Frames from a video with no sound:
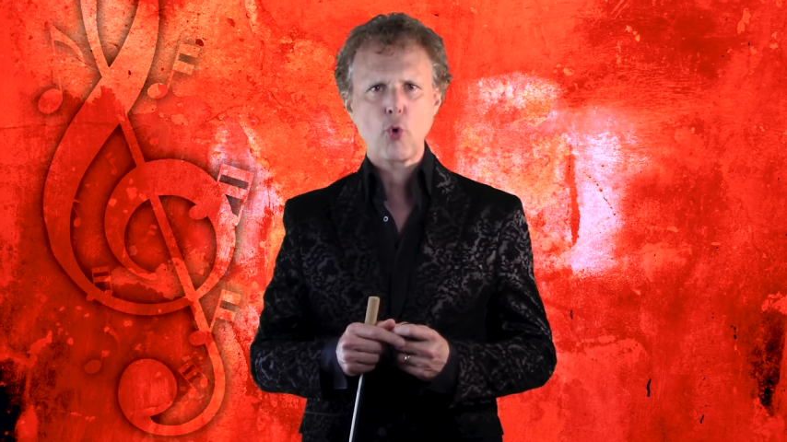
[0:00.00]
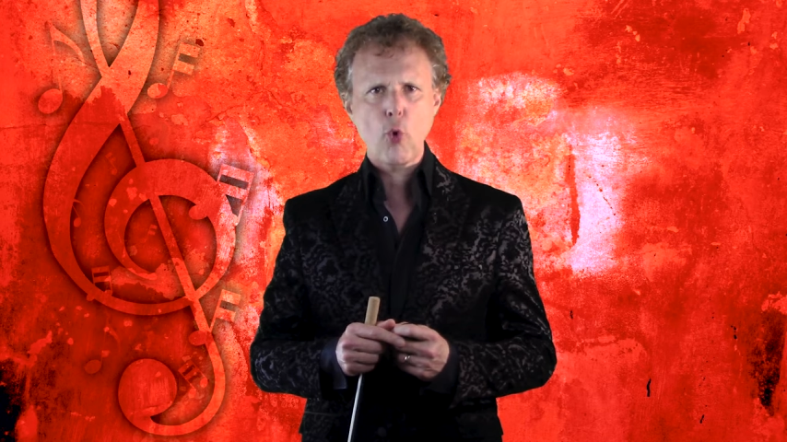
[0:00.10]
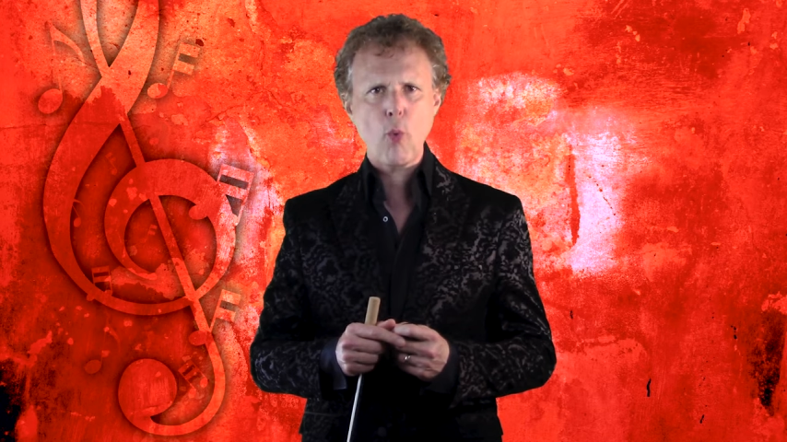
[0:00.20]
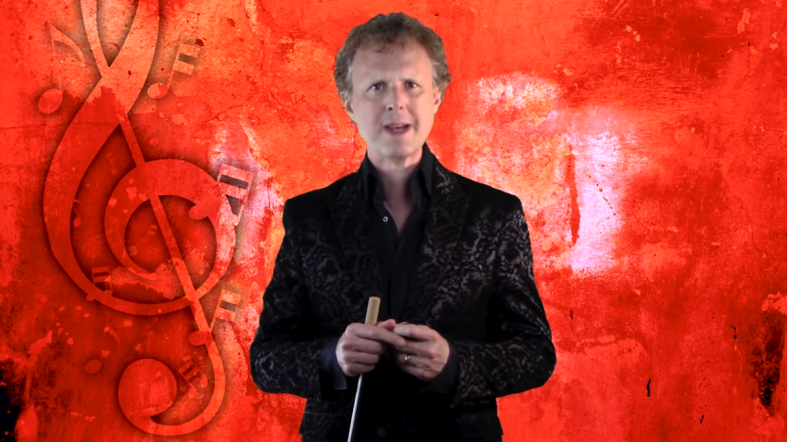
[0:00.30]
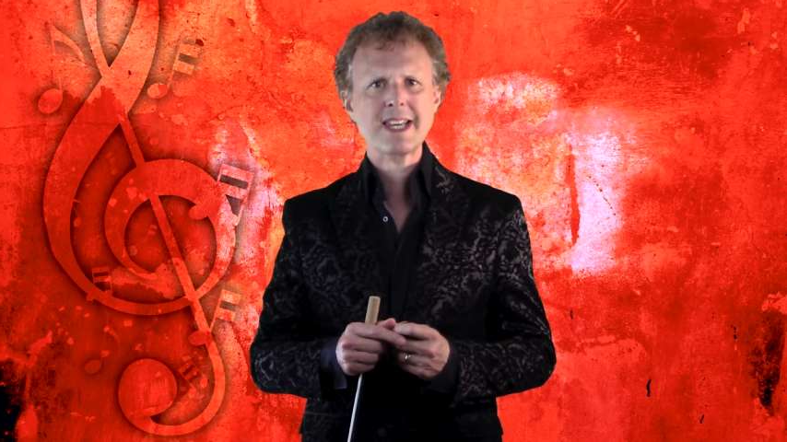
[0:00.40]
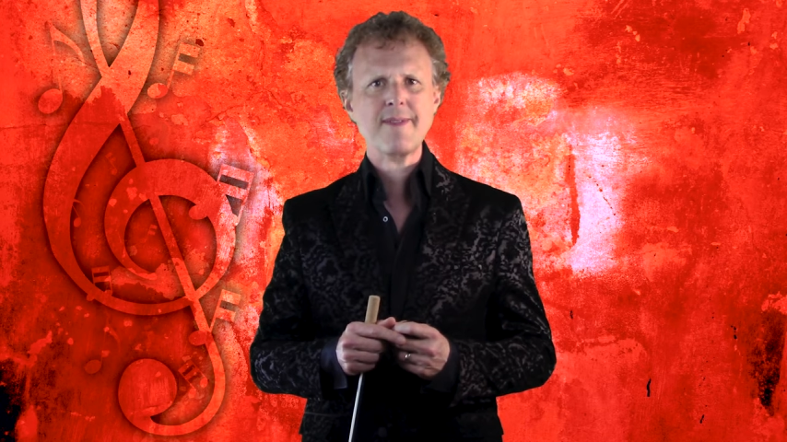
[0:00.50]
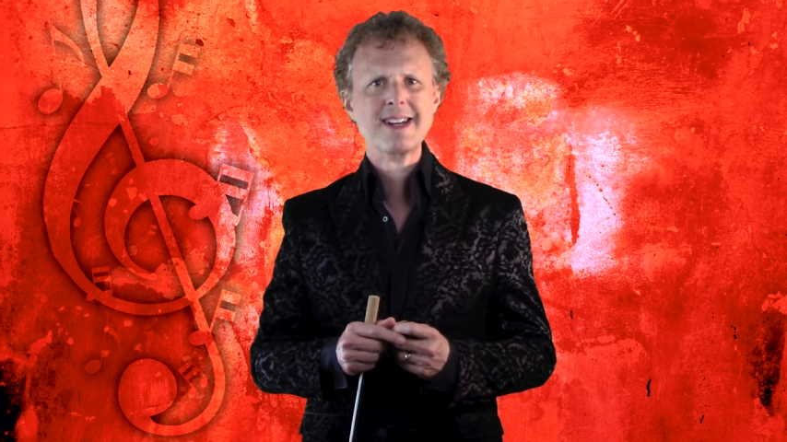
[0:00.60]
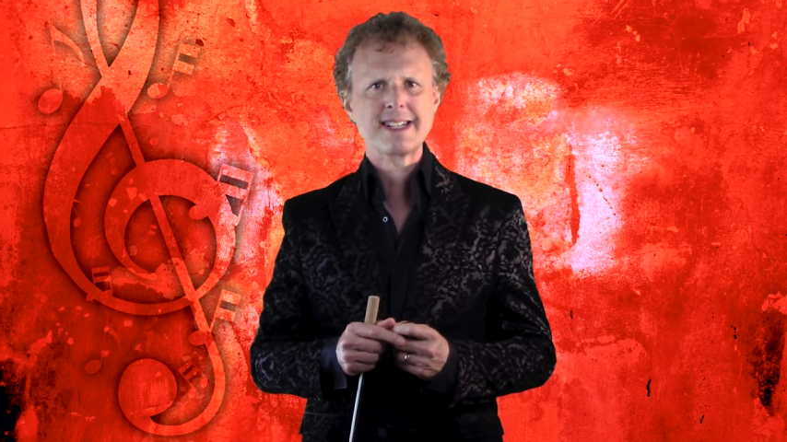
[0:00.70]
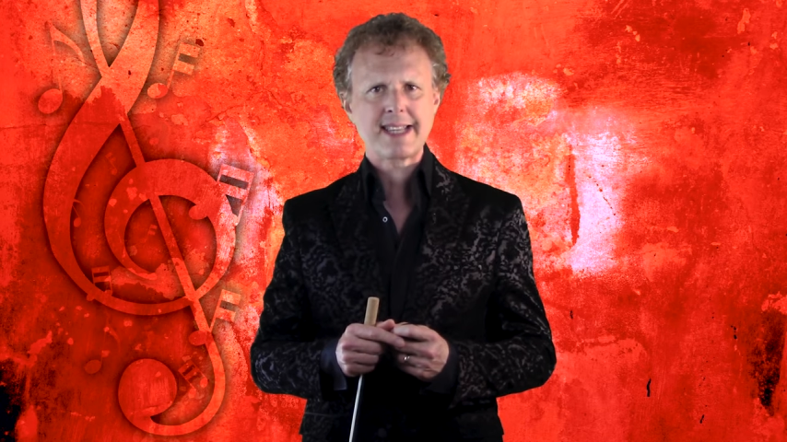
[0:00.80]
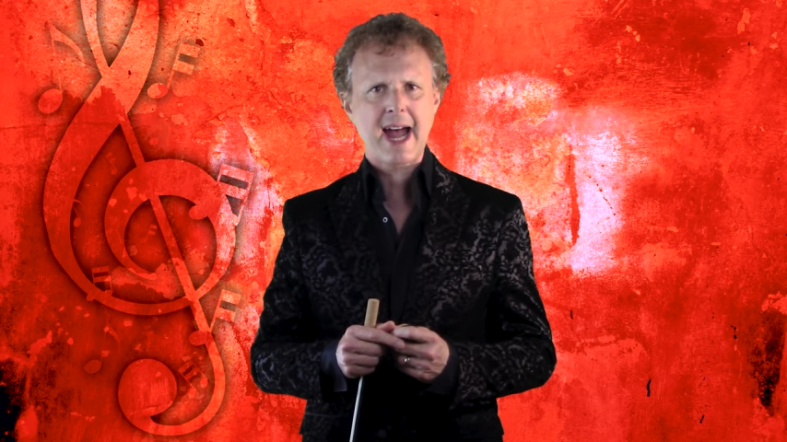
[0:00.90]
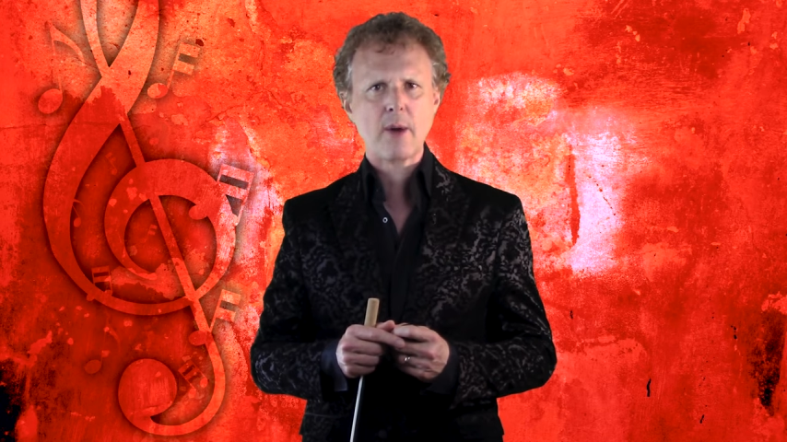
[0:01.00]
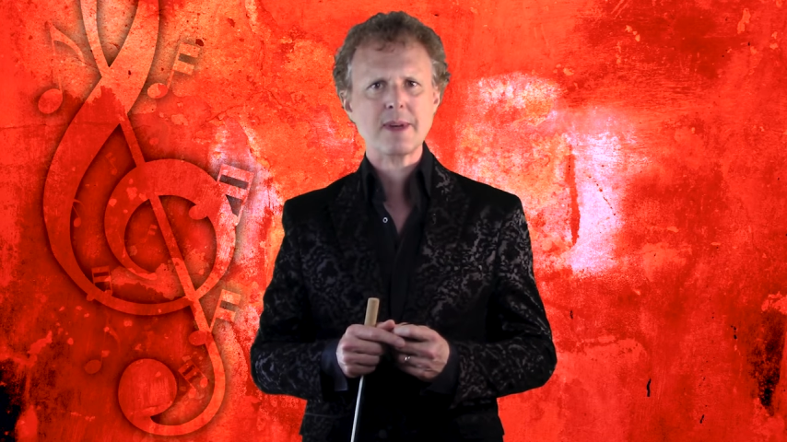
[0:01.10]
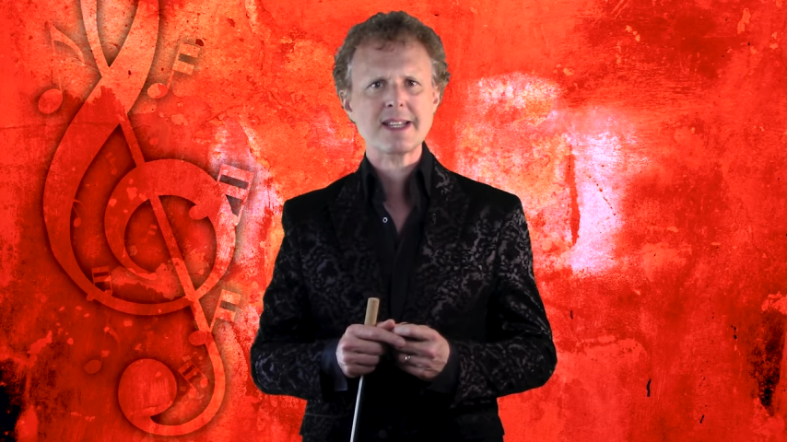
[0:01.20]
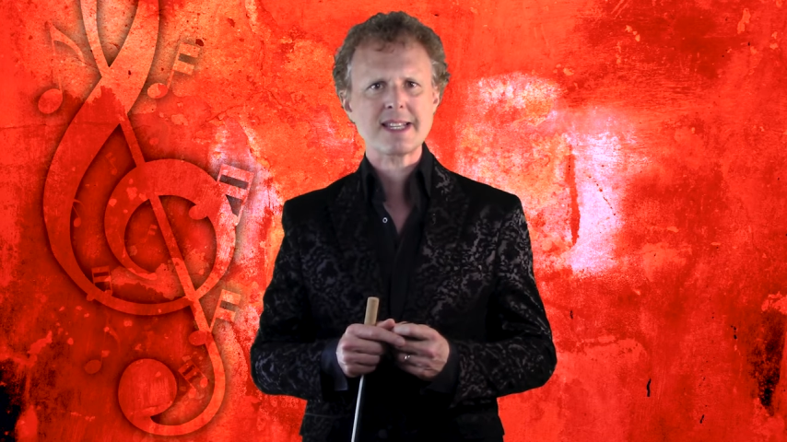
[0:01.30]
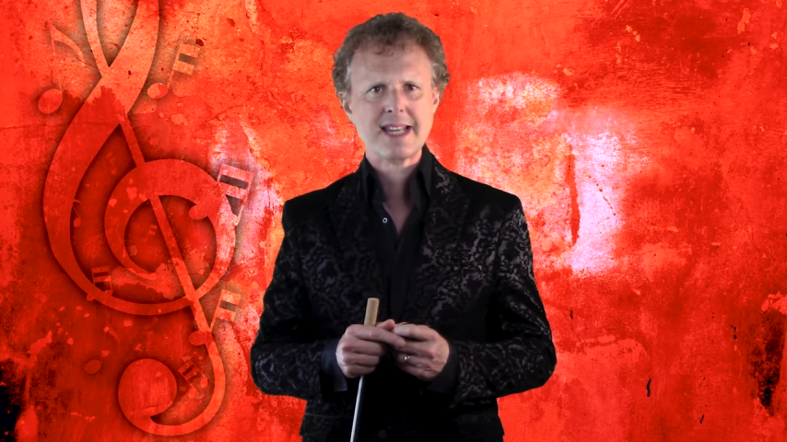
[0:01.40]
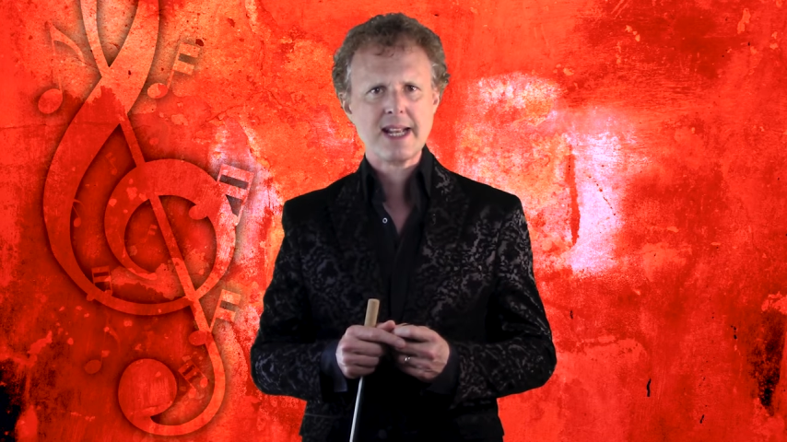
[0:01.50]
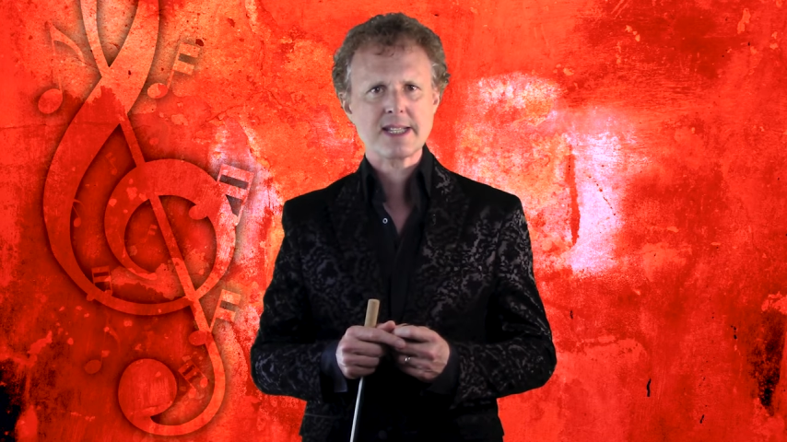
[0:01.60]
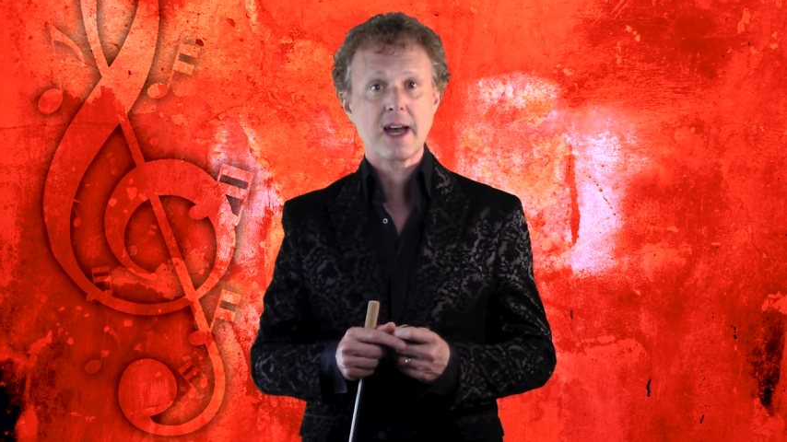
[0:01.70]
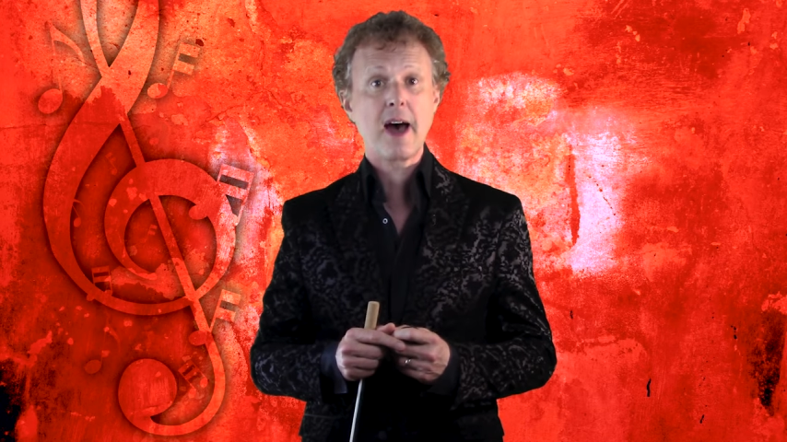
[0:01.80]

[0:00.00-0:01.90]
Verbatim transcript: always given down and center,